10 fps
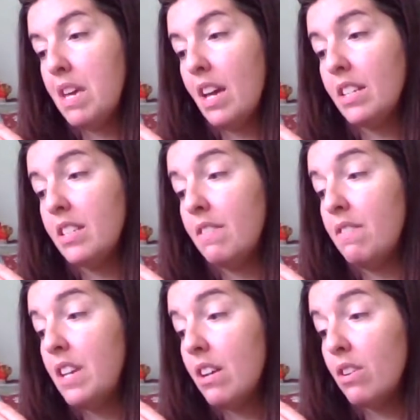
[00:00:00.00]
a
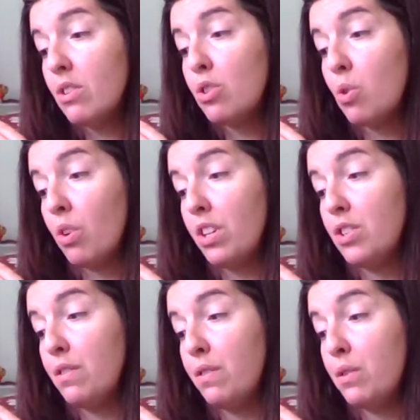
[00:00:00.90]
severe shortage
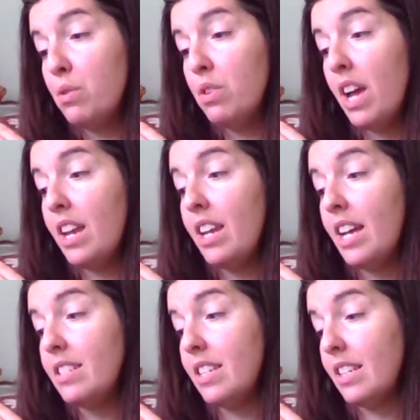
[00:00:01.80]
of food and
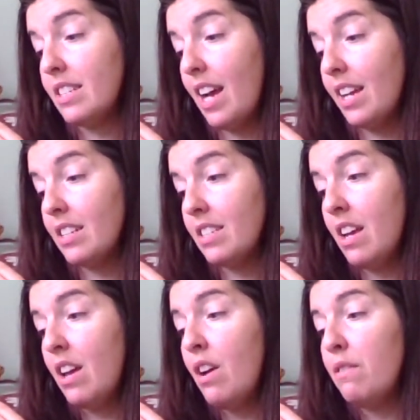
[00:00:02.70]
nesting sites
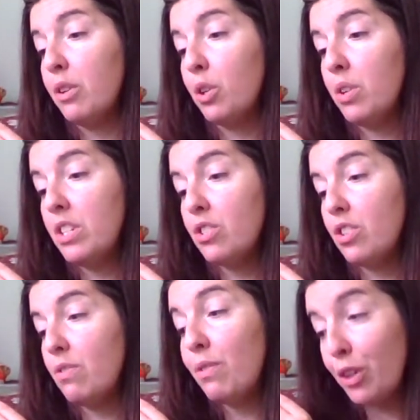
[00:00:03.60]
for
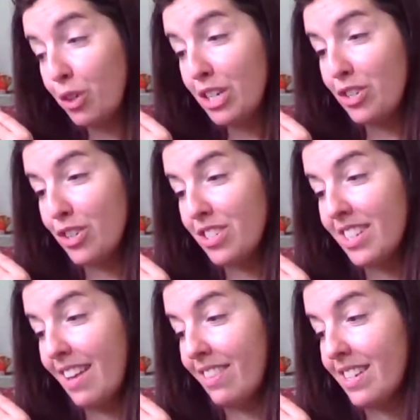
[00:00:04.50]
creatures
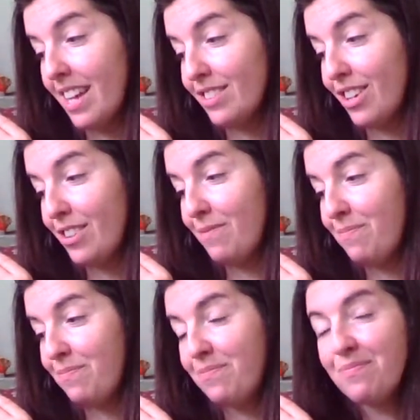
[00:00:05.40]
in the desert,
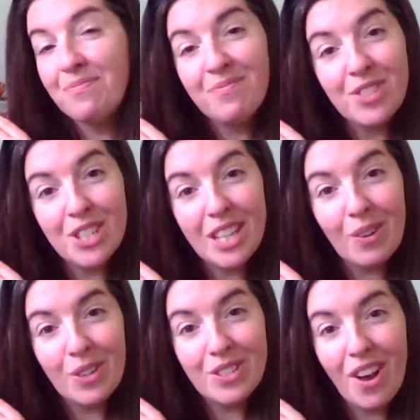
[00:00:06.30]
just like
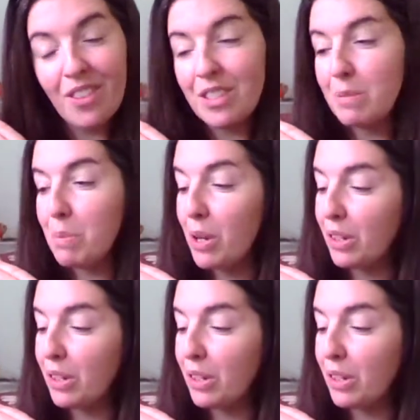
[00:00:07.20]
we saw in this book.